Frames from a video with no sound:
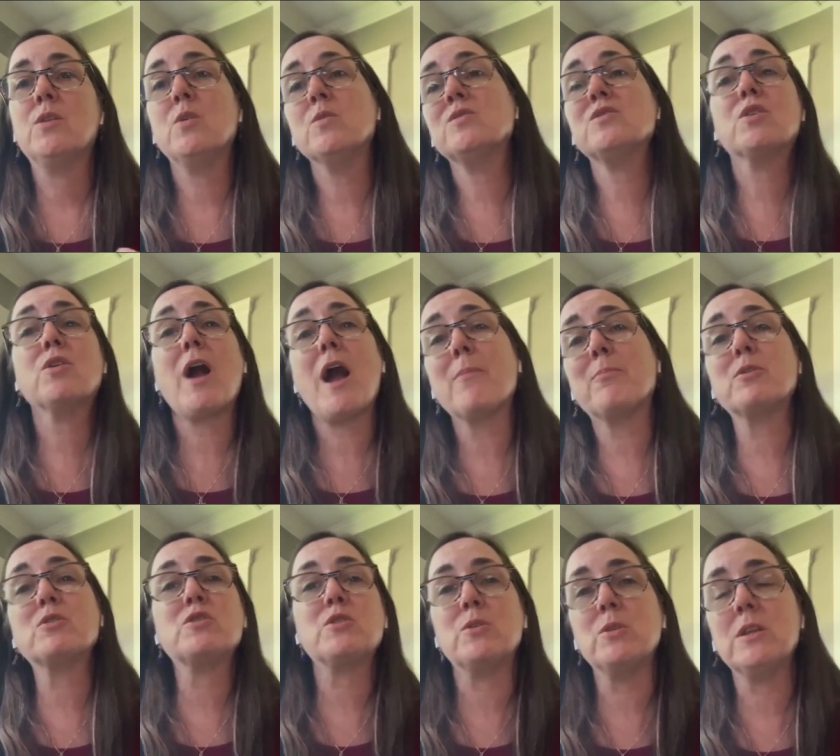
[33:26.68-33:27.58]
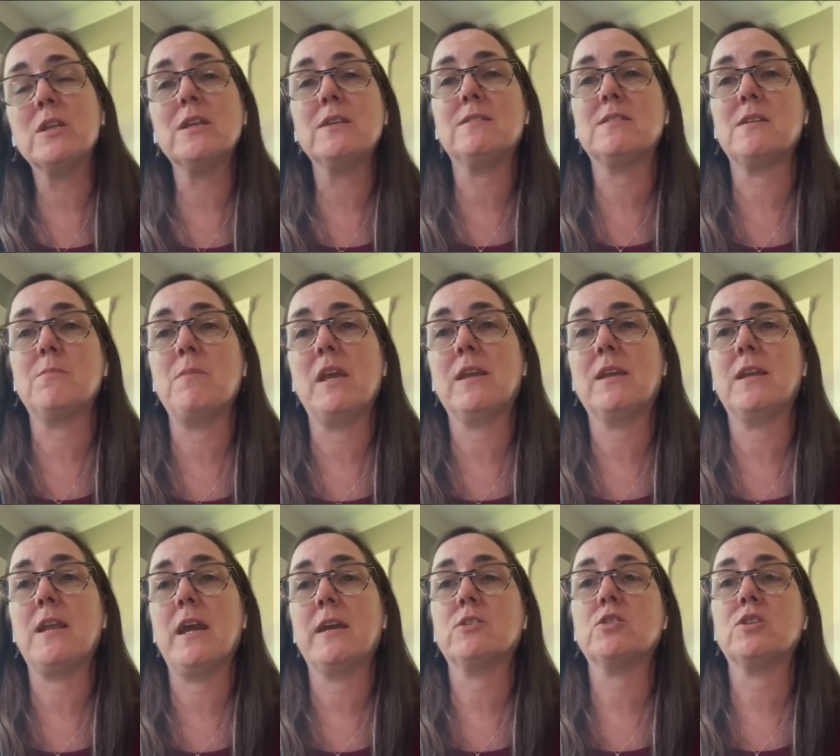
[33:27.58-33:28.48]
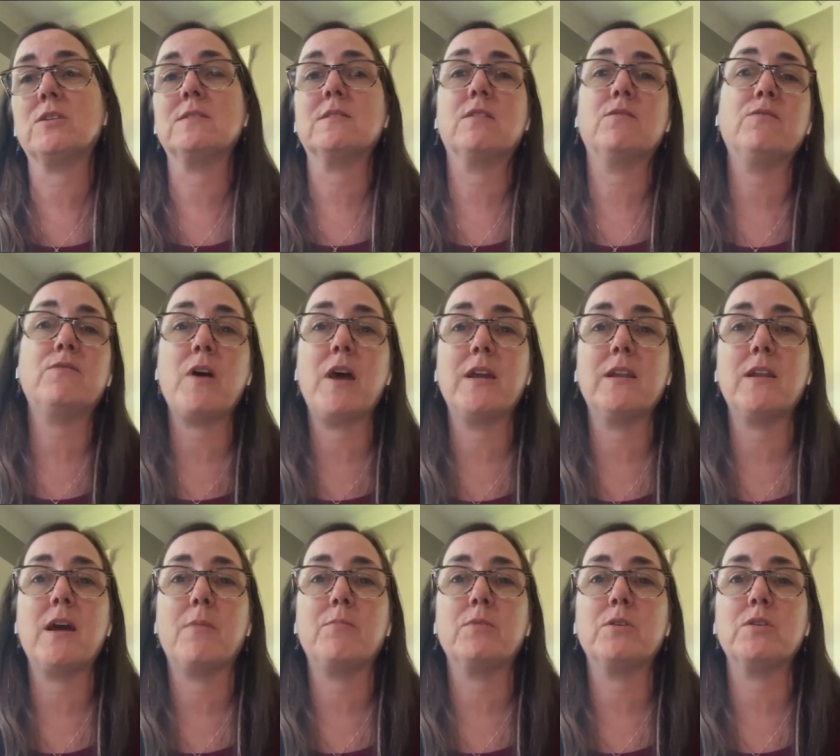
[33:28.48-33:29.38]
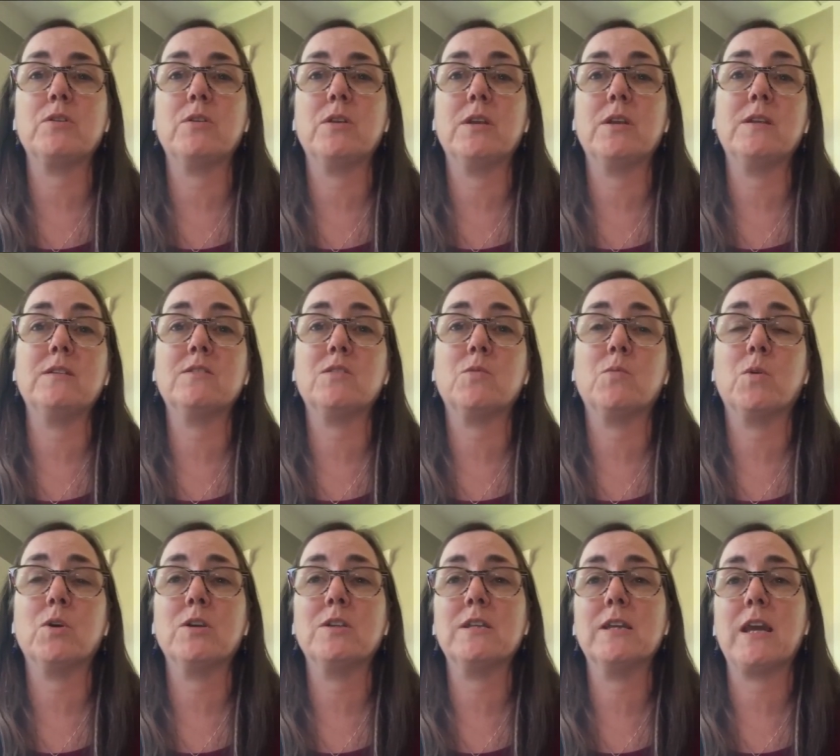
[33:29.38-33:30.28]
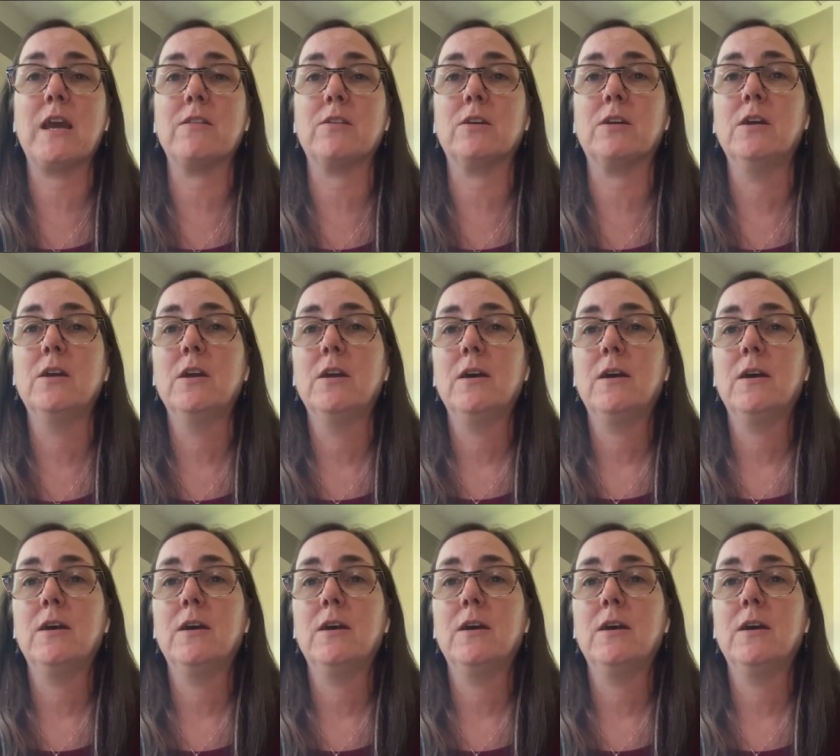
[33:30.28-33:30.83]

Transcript: Those are opportunities to make connections and find opportunities to work together.